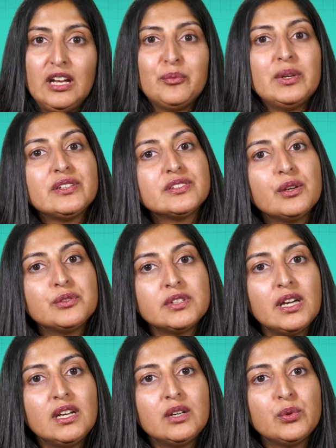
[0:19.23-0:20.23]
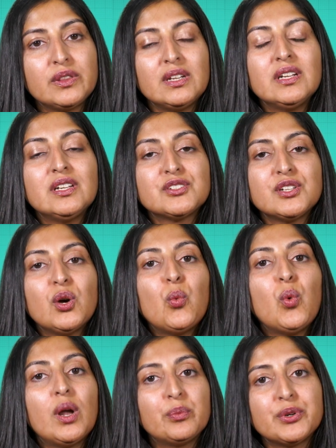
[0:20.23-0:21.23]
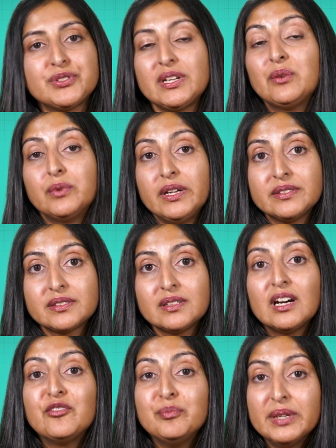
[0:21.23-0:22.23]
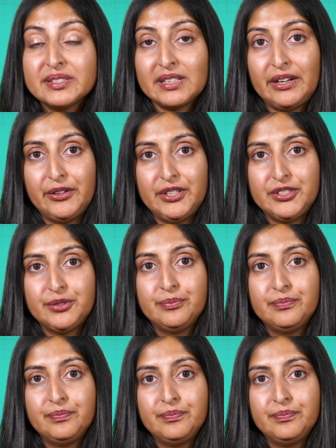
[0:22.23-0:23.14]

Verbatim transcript: have been associated with an additional 1% risk of miscarriage.